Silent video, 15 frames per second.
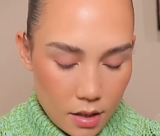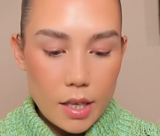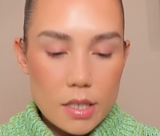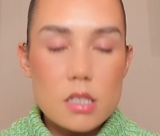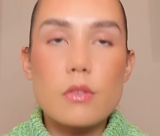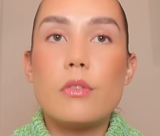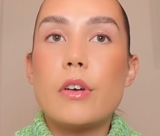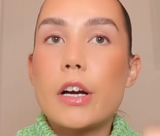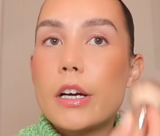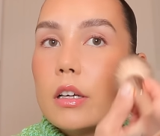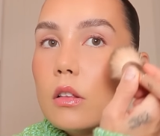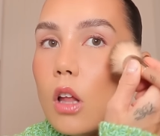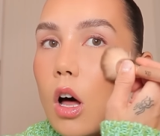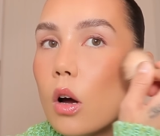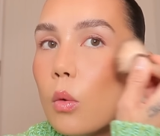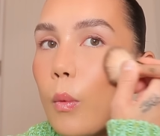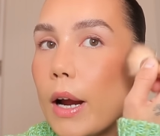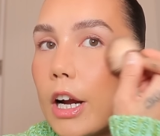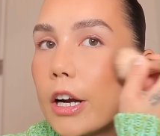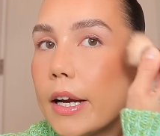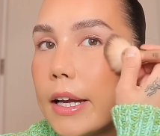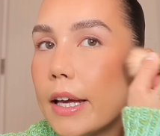It's very long
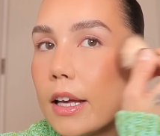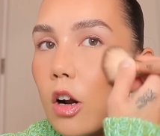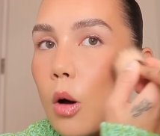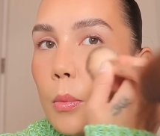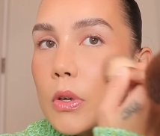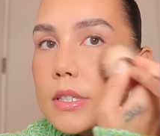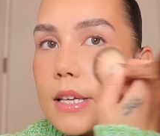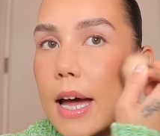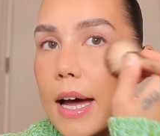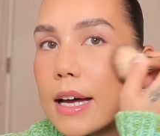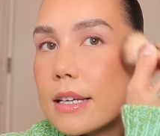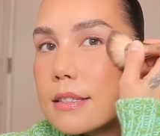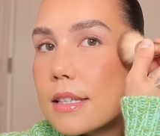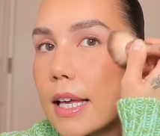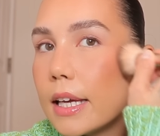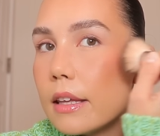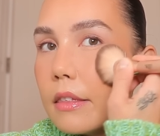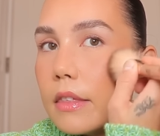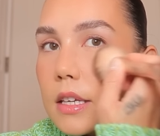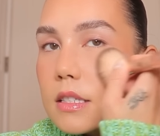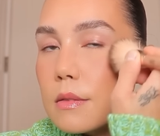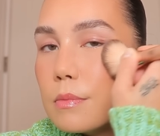wearing. It almost has like
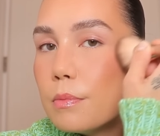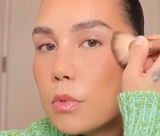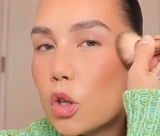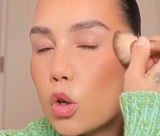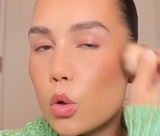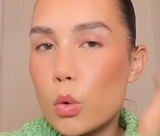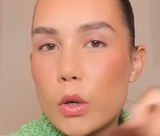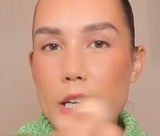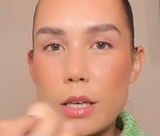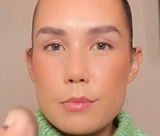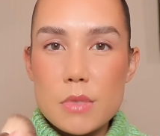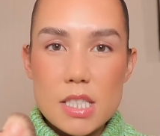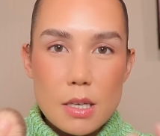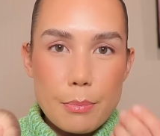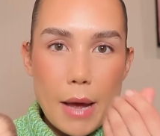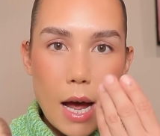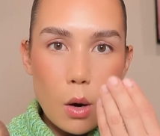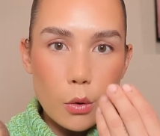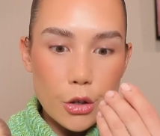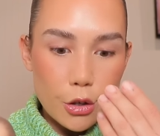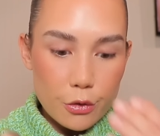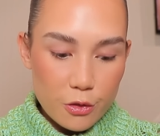this cream to
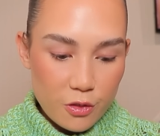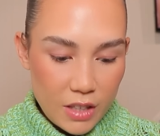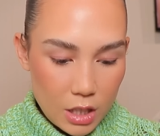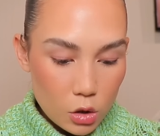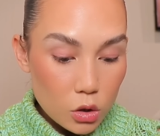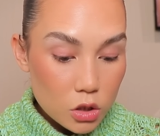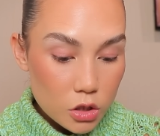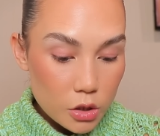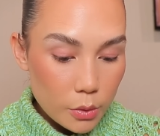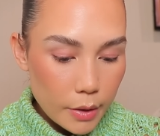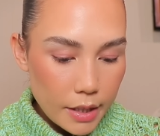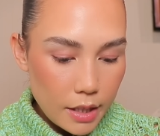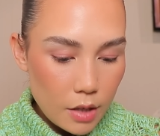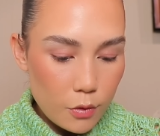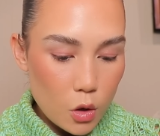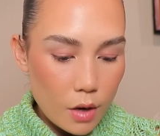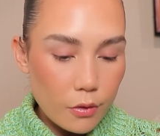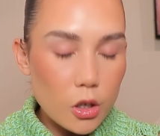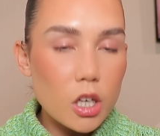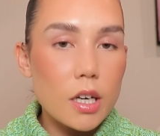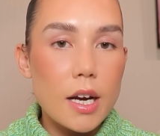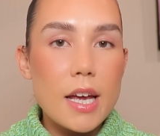powder feel to it. If you
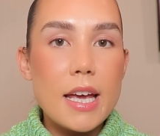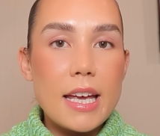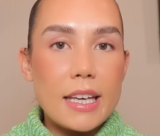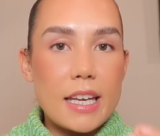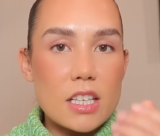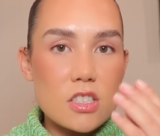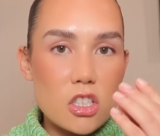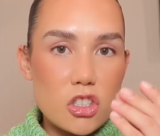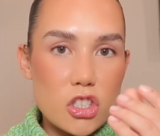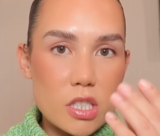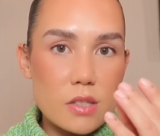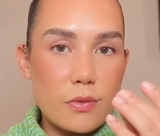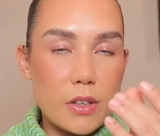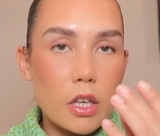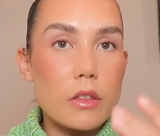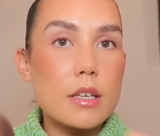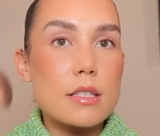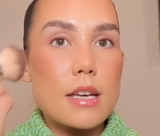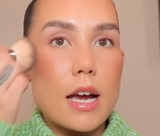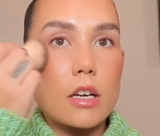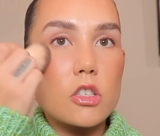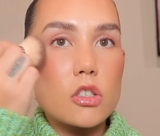ever get to just feel the
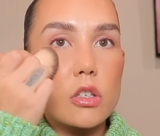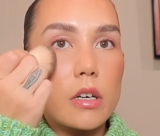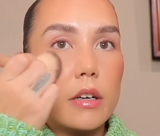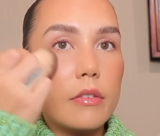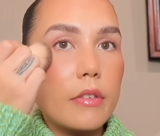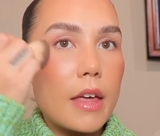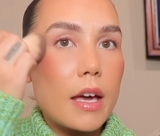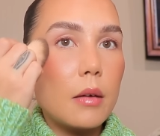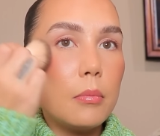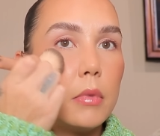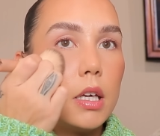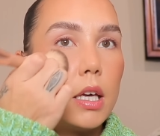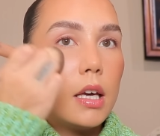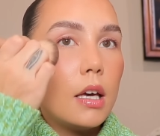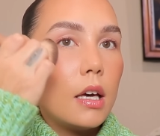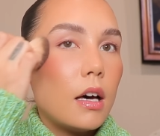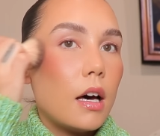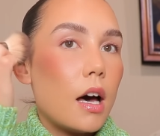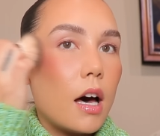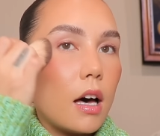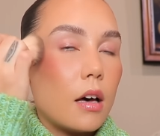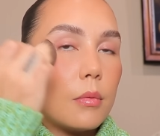texture of them,
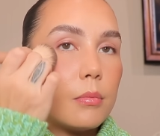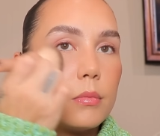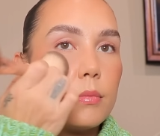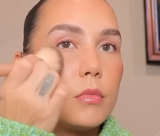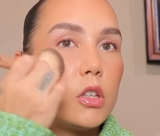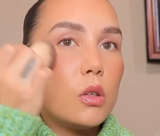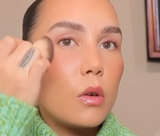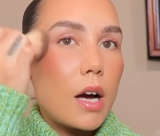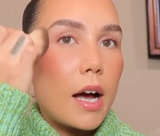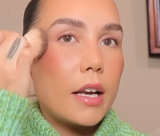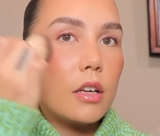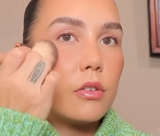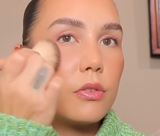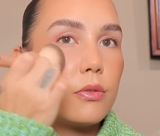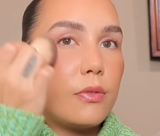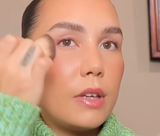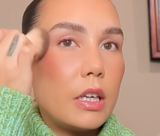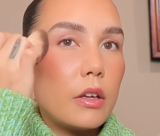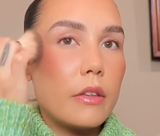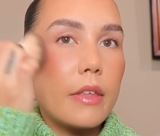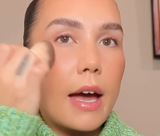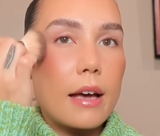um, you kind of
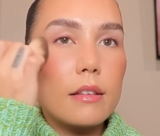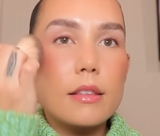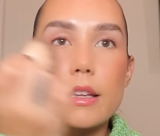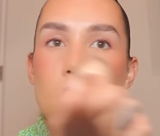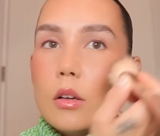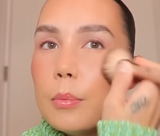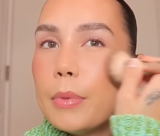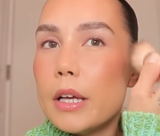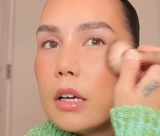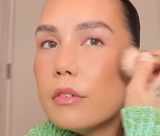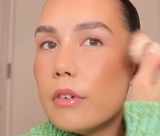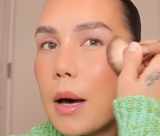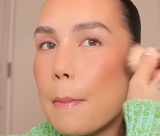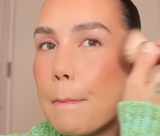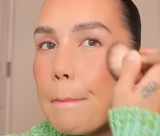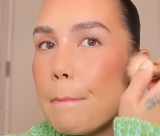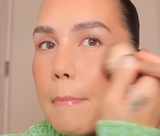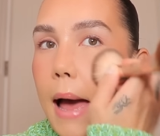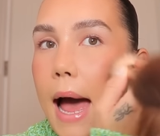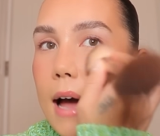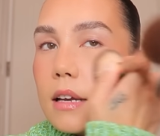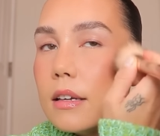feel that little bit of a
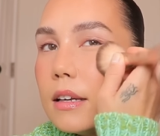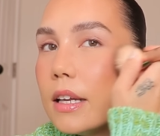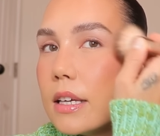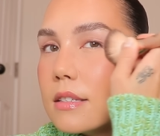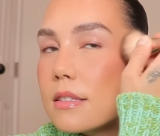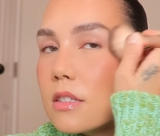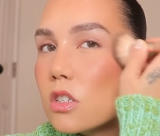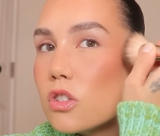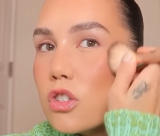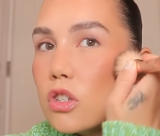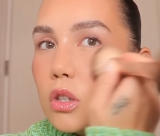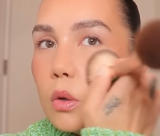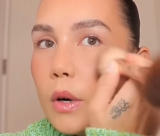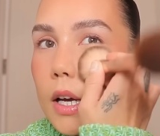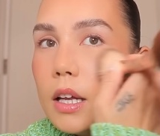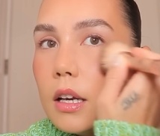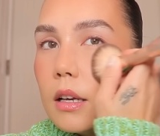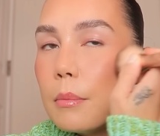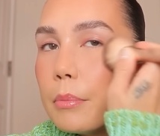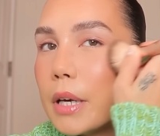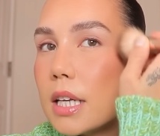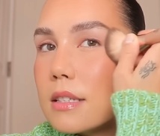matteness to it,
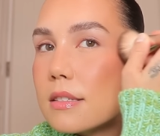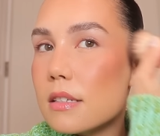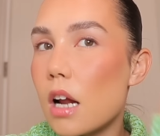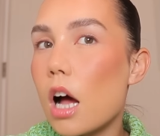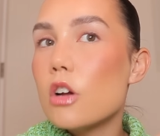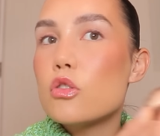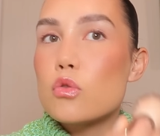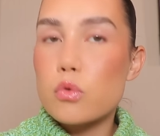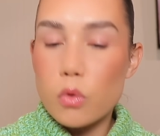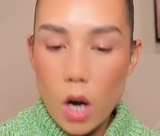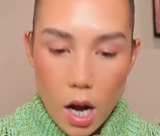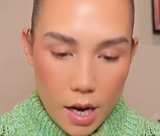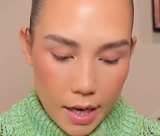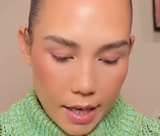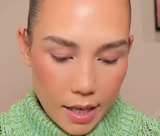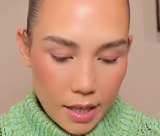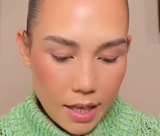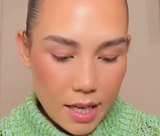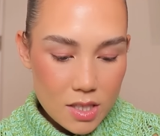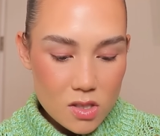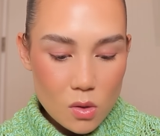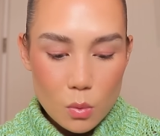but it's not
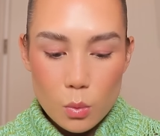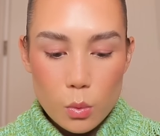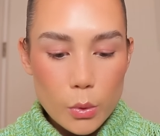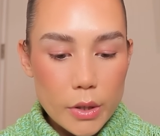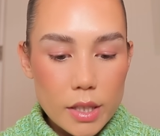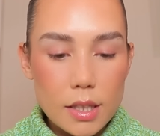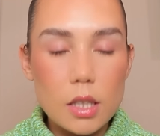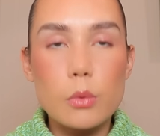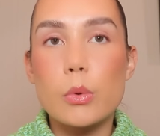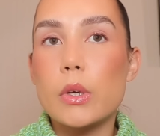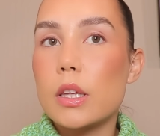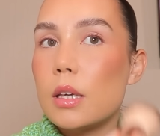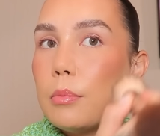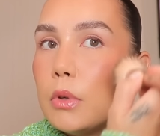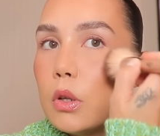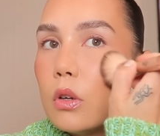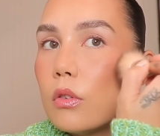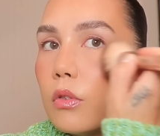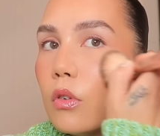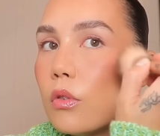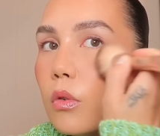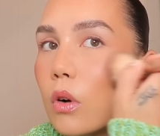drying. It's a really, really
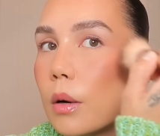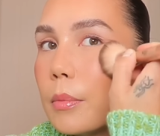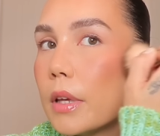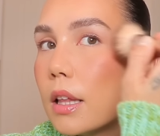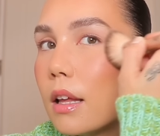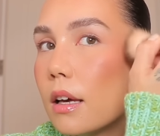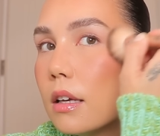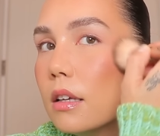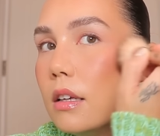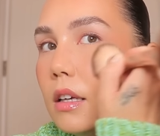beautiful formula.